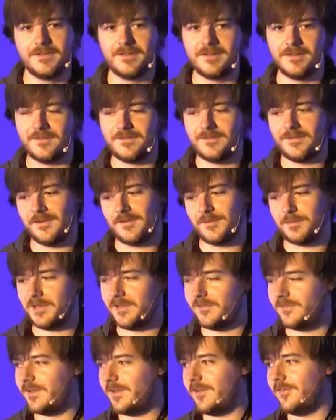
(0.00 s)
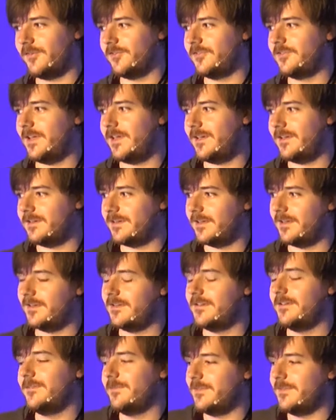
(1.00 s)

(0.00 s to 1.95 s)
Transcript: It sucks because they also take a